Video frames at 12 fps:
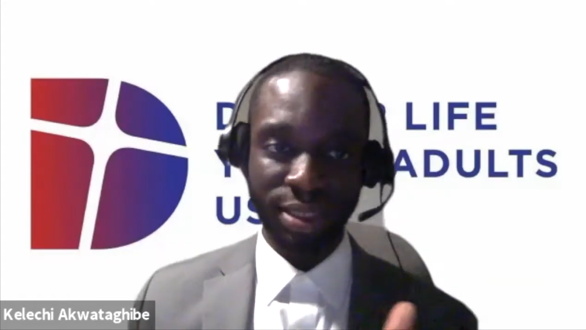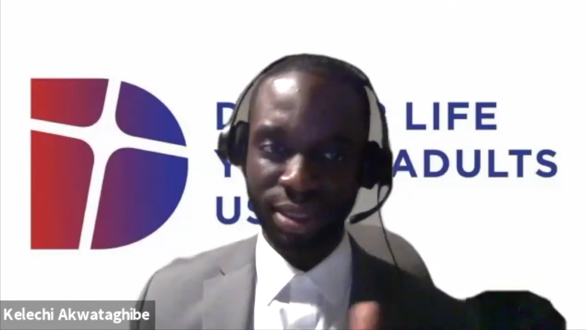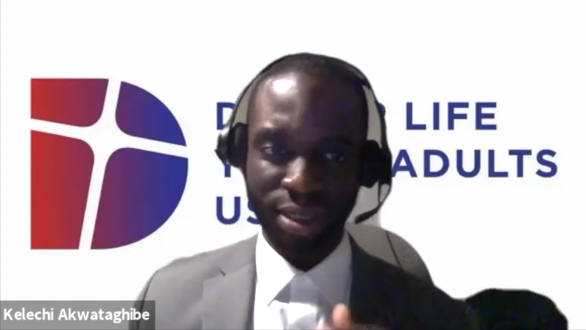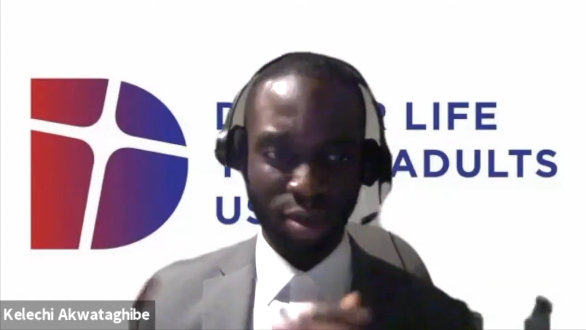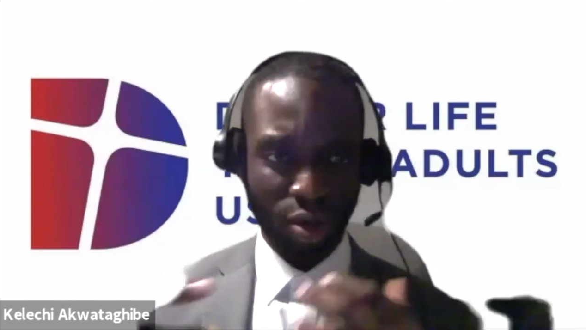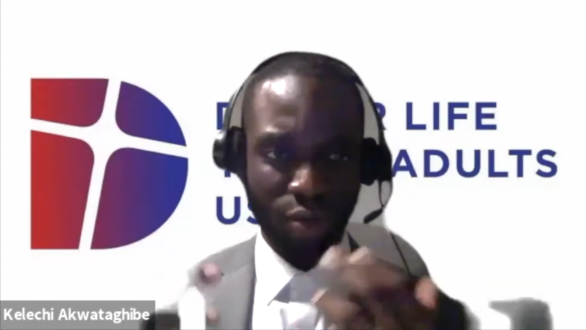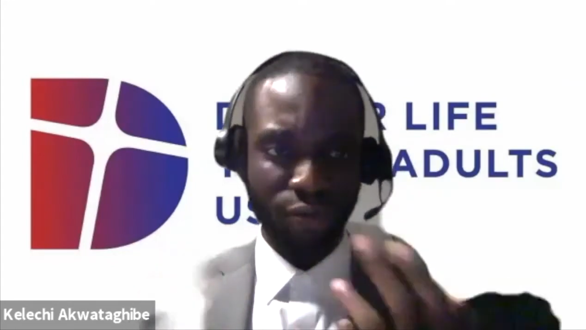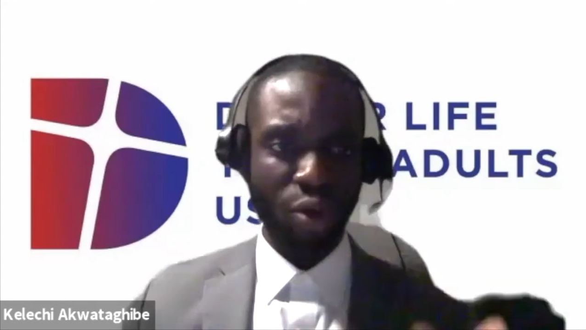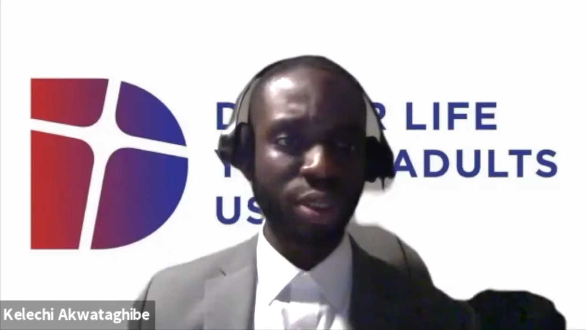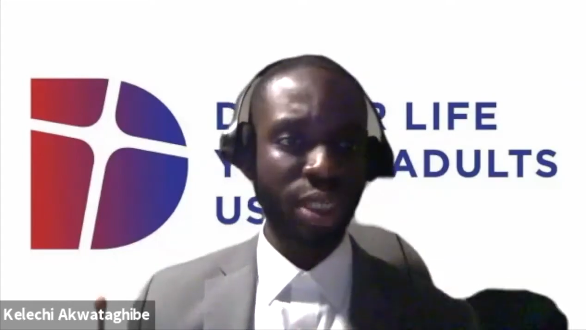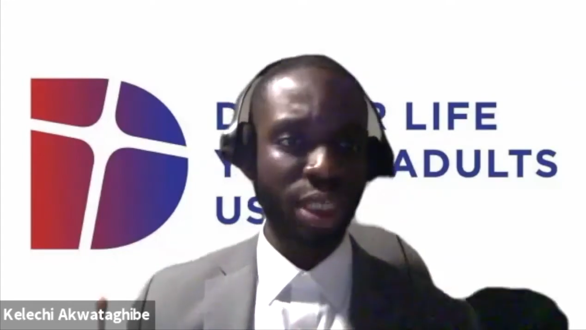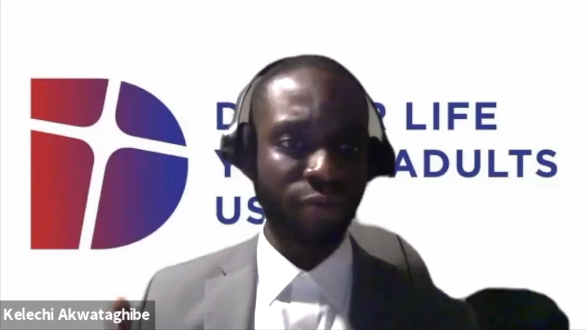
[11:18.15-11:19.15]
of
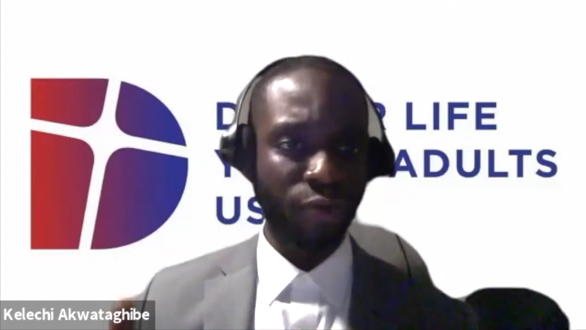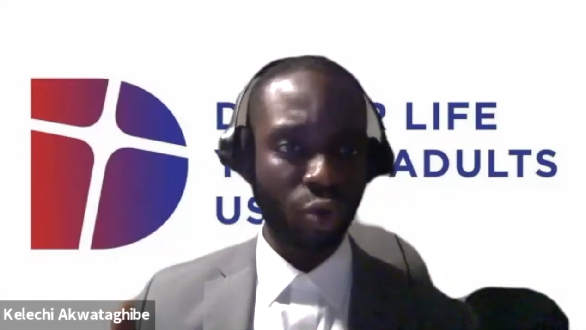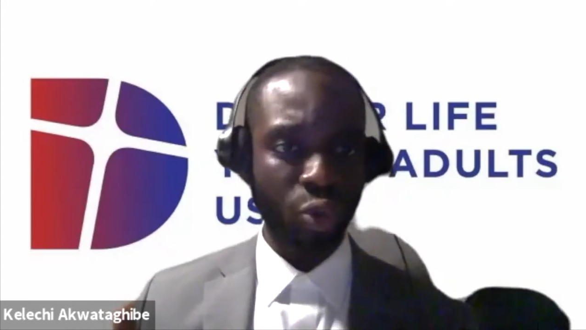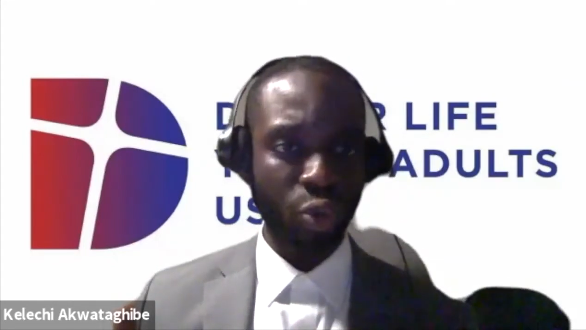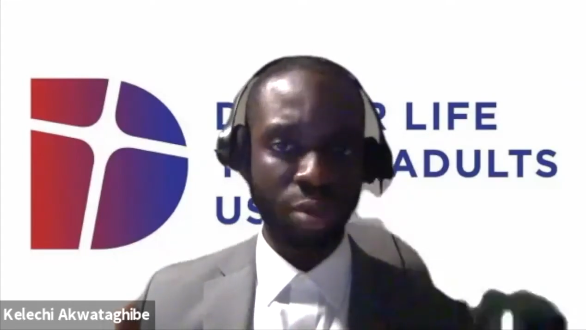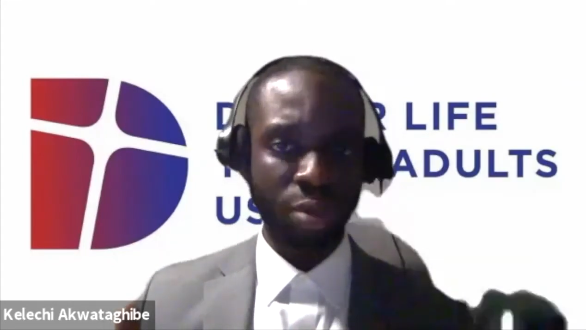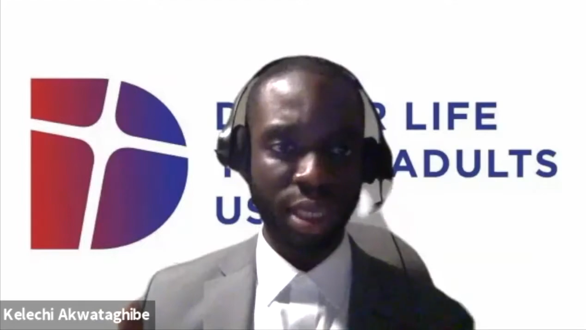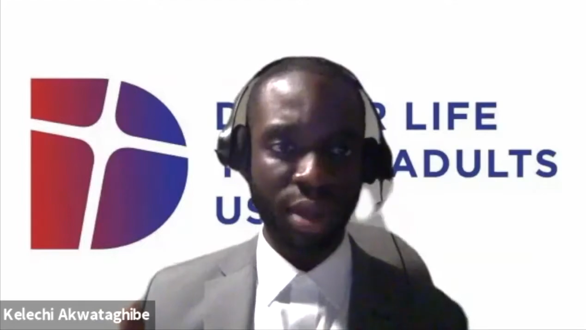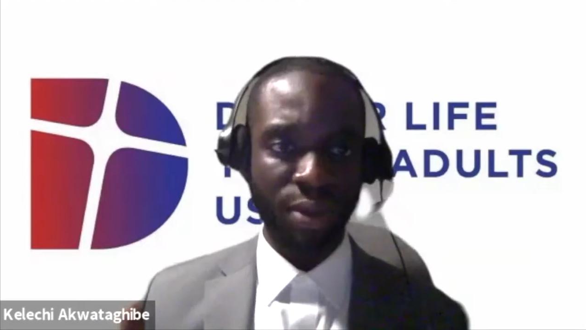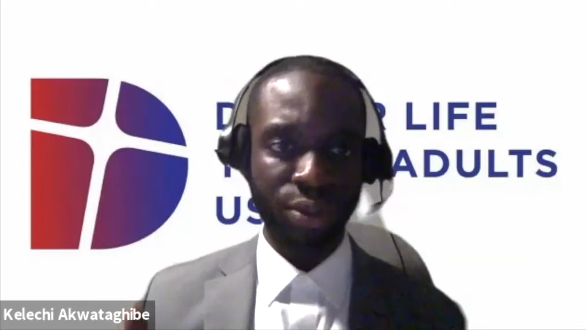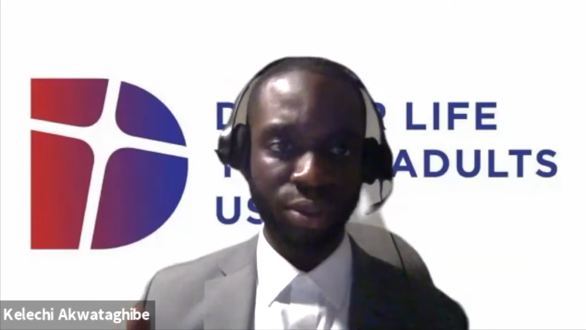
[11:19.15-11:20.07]
course his fruits will be out.